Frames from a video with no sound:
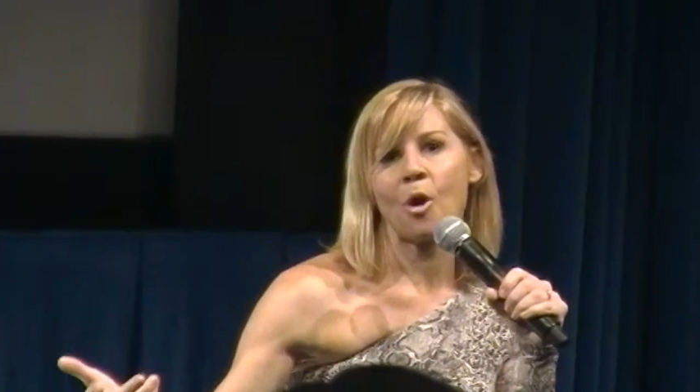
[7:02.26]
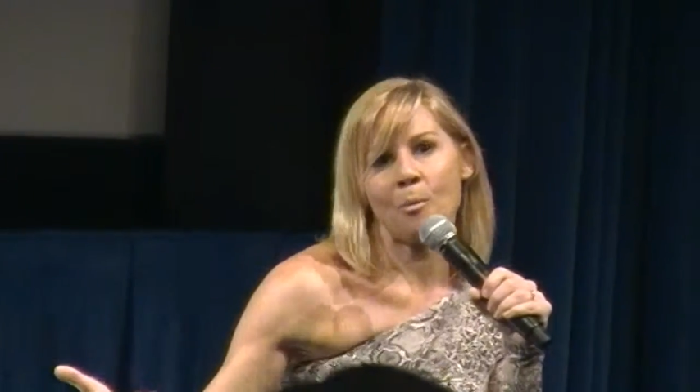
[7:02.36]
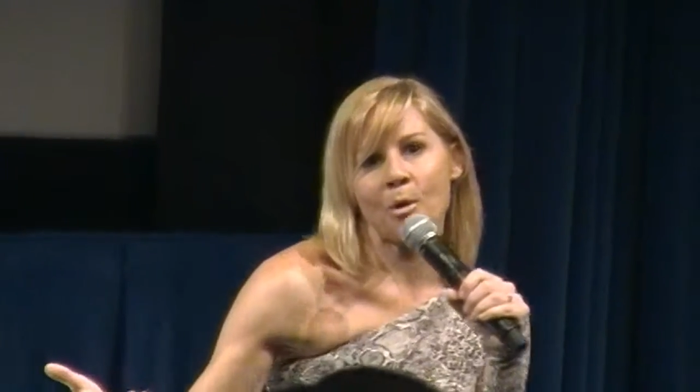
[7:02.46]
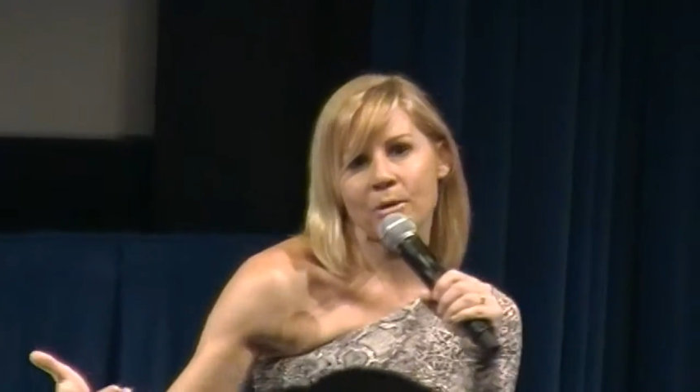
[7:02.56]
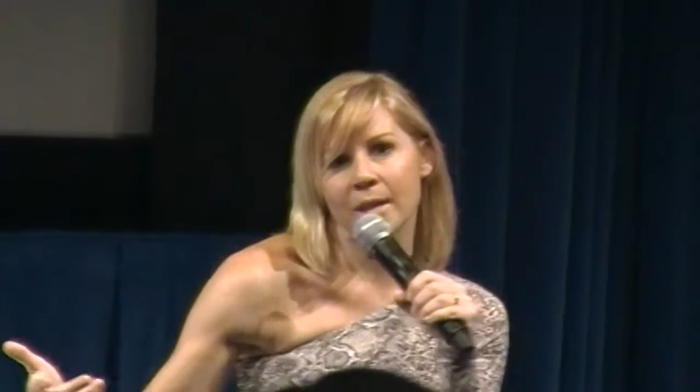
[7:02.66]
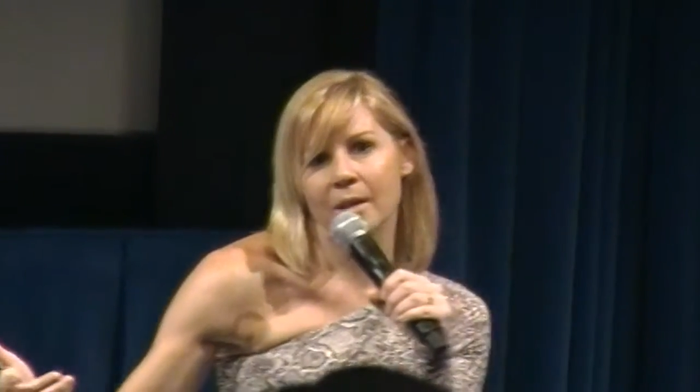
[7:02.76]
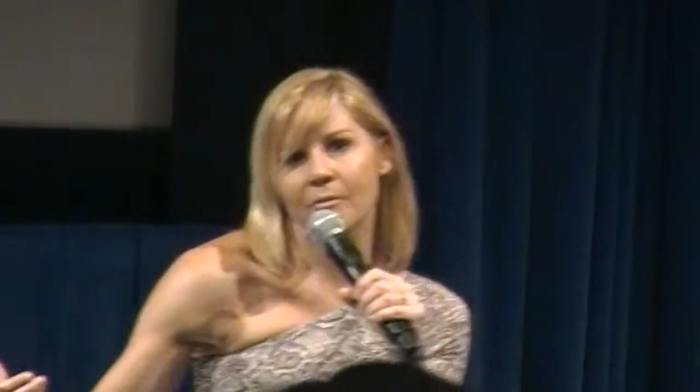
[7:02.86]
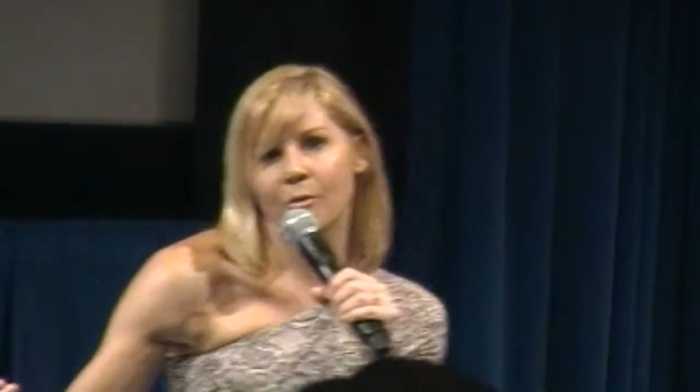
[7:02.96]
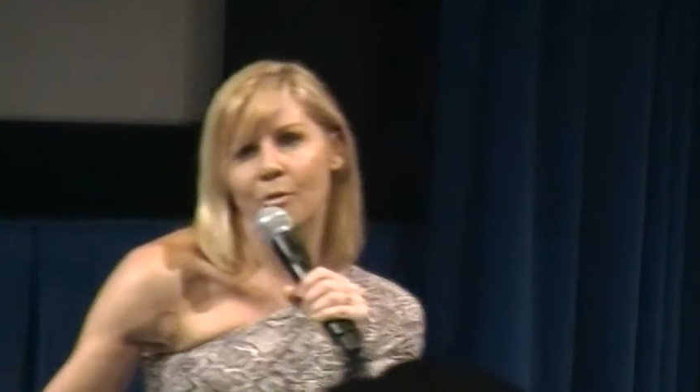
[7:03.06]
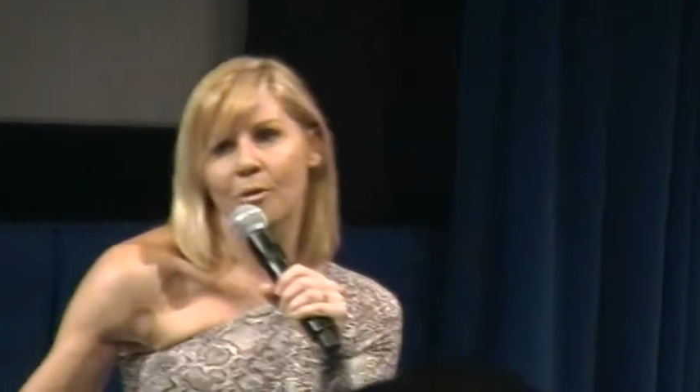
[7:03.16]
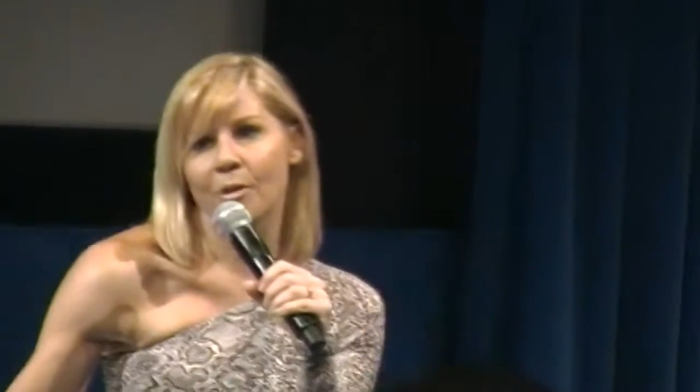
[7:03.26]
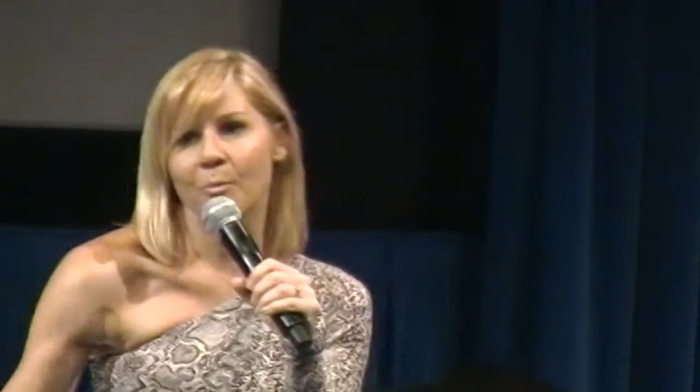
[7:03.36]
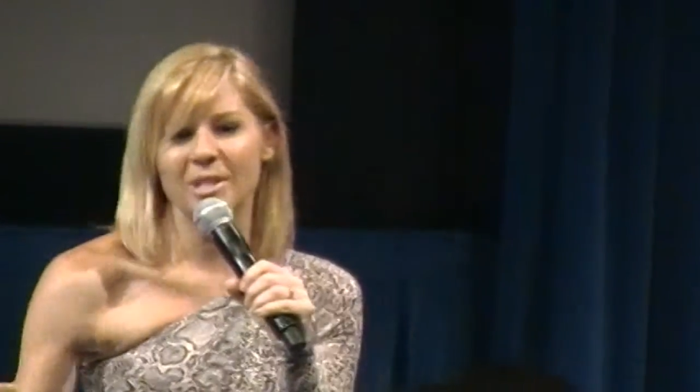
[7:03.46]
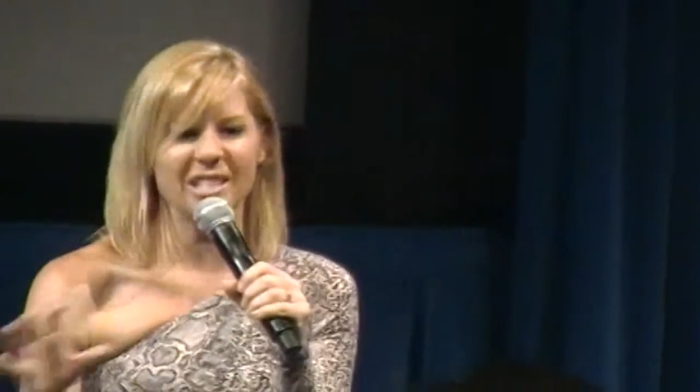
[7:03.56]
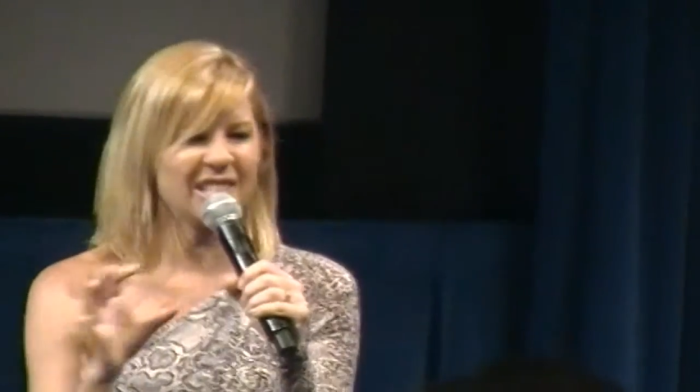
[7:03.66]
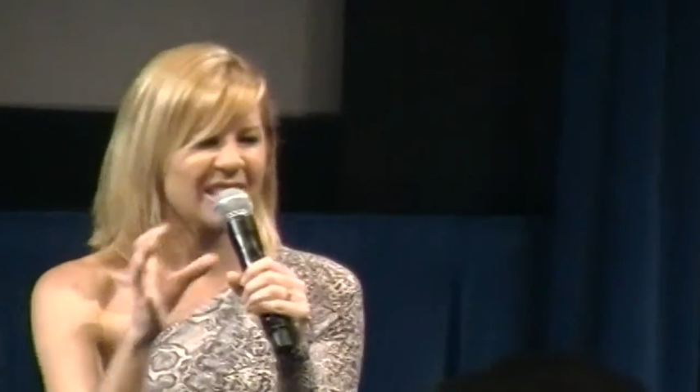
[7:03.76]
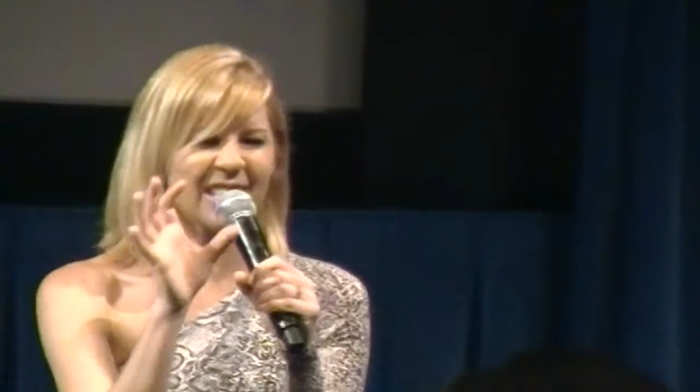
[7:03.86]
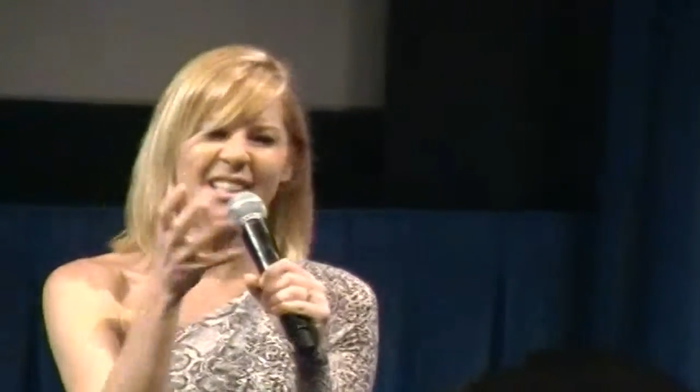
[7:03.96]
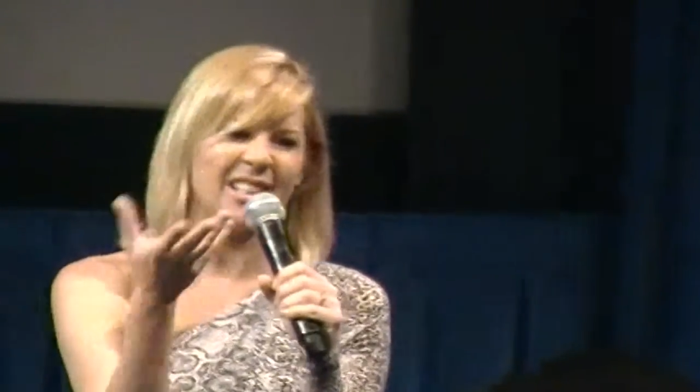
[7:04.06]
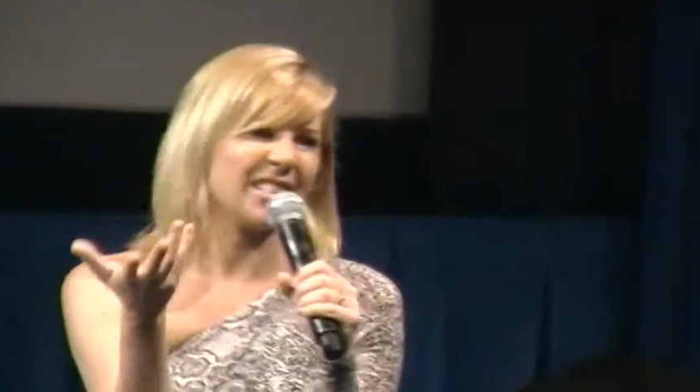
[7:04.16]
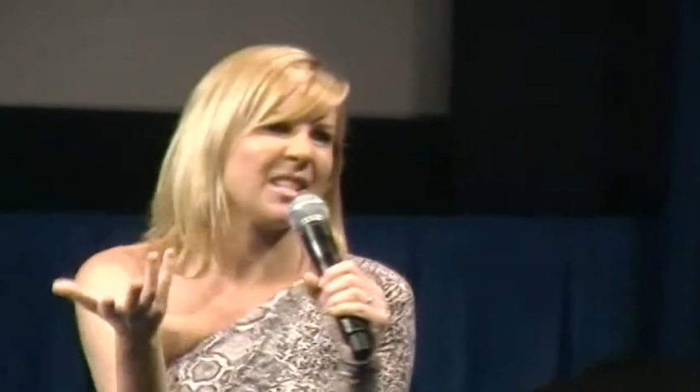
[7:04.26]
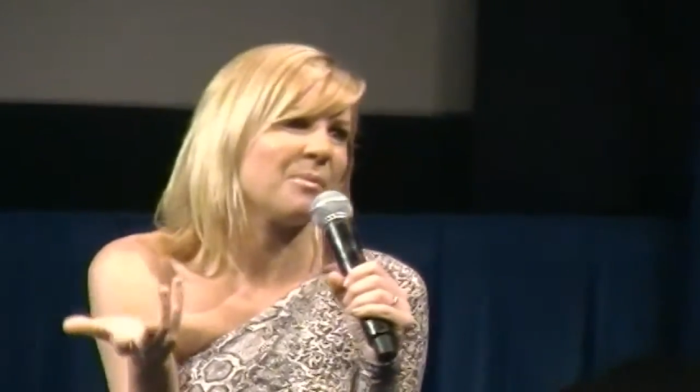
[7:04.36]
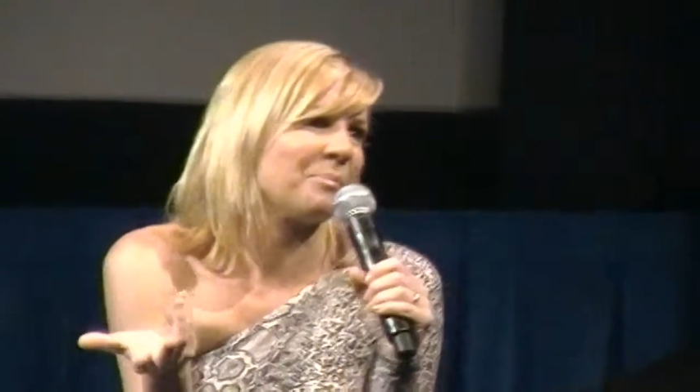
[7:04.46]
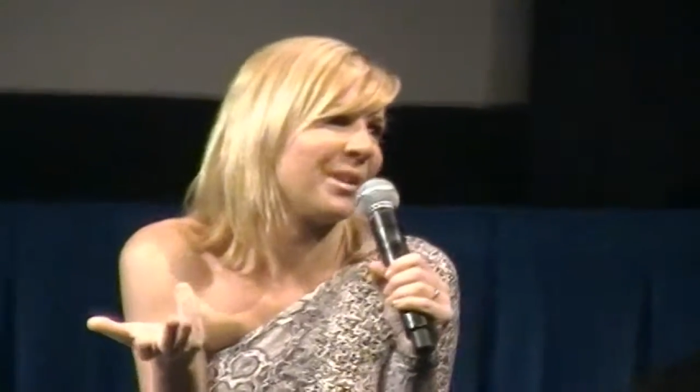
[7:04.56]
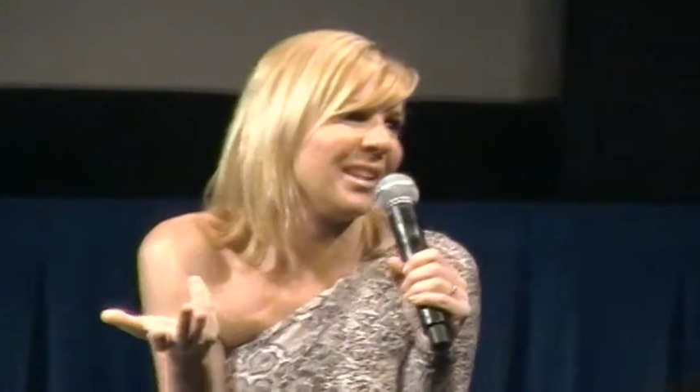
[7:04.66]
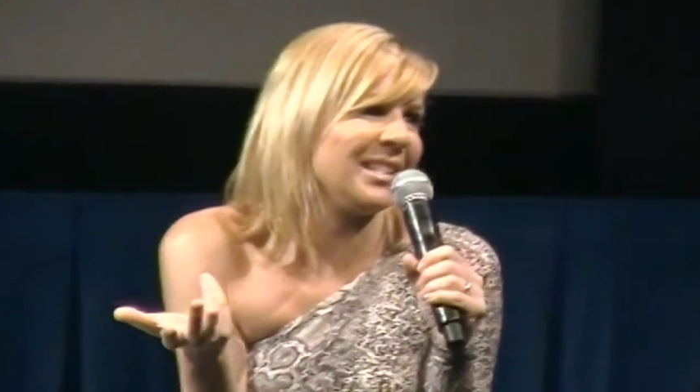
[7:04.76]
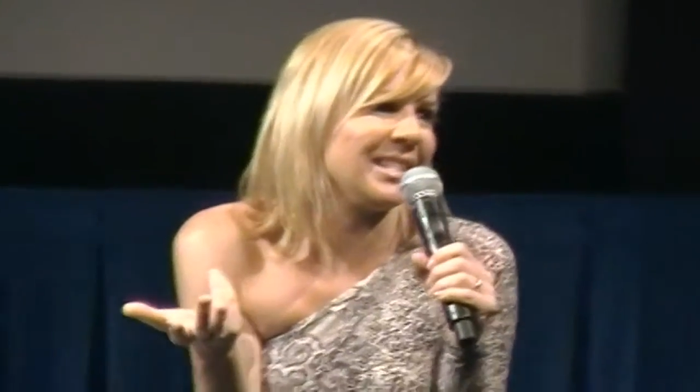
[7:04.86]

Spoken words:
promo thing for it, which is just a little snippet, but